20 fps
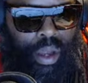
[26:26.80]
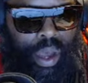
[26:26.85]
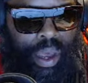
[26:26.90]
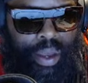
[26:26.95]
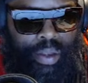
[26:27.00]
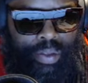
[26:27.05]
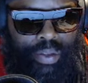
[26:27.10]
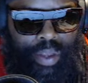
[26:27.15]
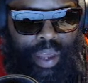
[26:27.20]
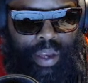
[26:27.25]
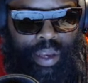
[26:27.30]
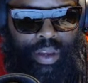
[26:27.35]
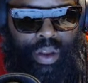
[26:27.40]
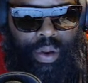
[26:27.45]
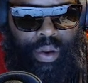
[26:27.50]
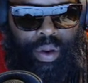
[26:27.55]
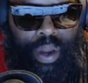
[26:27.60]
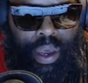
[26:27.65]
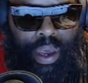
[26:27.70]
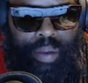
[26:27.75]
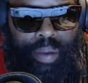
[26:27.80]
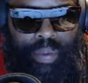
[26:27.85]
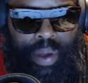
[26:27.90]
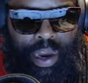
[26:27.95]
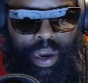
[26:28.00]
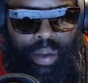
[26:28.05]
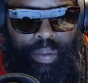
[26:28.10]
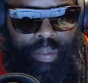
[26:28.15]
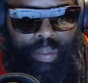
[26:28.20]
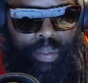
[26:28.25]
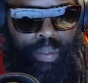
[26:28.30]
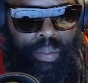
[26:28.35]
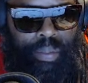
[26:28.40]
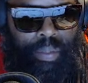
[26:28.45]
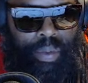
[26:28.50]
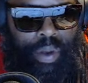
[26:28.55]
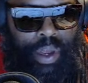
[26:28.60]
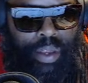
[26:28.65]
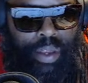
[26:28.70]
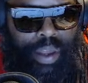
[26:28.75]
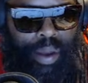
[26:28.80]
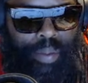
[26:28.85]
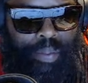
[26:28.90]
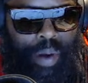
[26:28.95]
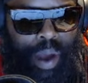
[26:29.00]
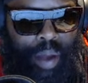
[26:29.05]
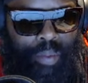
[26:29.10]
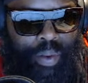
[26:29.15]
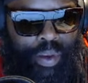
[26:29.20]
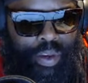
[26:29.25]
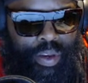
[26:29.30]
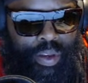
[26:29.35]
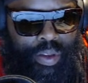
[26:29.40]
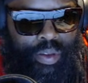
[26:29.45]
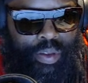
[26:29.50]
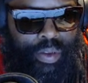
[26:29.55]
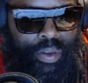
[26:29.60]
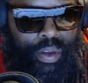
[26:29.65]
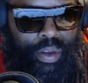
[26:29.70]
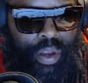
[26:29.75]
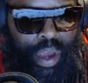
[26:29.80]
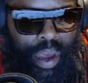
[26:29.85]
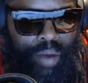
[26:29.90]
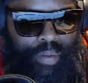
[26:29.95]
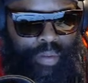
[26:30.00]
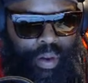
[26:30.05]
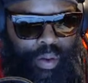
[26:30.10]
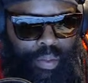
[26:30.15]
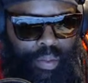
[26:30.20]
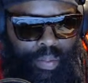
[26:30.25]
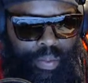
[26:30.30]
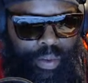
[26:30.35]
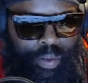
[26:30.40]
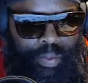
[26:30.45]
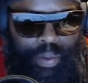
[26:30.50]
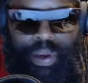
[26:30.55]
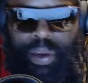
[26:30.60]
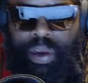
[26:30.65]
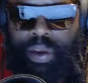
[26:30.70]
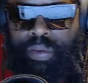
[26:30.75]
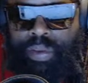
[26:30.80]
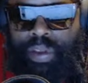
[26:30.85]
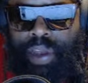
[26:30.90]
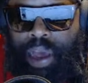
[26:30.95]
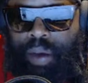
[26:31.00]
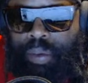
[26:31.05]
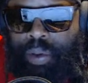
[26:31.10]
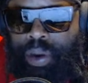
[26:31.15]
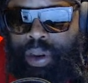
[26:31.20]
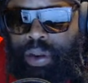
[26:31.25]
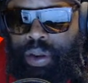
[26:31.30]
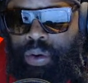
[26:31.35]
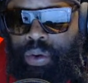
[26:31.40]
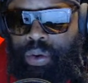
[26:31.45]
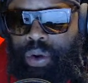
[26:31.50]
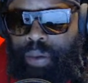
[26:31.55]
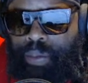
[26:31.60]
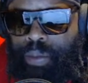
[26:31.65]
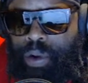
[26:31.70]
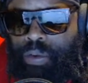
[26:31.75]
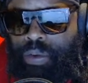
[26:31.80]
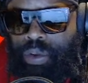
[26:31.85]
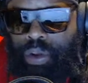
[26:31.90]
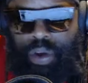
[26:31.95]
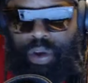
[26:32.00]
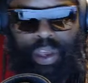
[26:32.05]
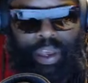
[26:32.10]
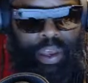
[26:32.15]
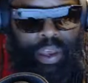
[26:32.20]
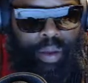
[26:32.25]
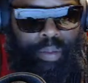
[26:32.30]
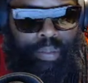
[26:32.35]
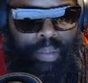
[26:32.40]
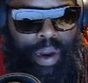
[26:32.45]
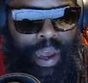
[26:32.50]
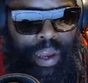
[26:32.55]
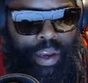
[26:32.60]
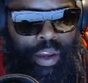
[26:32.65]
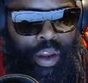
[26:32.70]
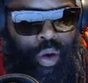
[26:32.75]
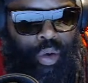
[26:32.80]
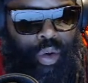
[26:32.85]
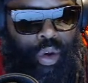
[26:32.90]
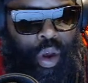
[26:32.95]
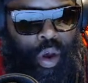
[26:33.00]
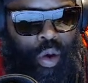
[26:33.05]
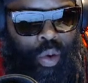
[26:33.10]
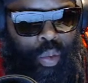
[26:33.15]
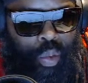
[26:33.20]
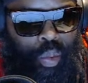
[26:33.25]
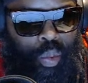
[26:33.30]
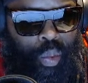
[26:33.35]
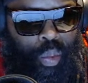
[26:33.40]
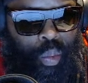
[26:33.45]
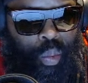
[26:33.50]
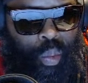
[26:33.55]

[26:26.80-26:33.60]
I ain't gonna say I don't like about it, because I probably just haven't spent enough time with it, or I'm overlooking it, but I don't know